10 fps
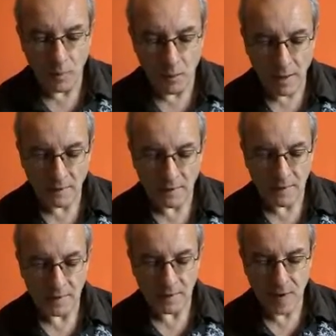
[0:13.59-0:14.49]
the mind
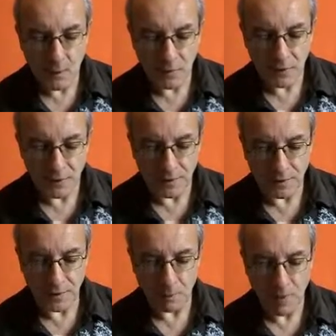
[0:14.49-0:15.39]
is established and
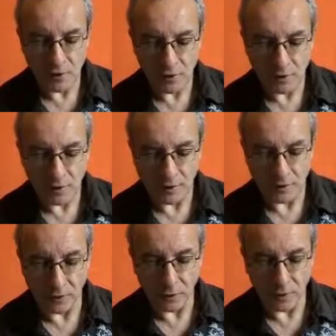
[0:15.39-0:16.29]
dispassioned and
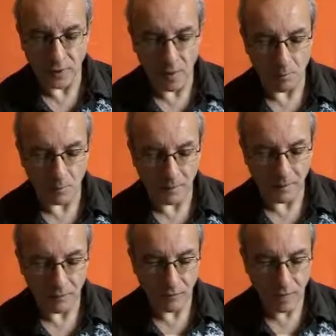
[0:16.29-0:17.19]
in holy company,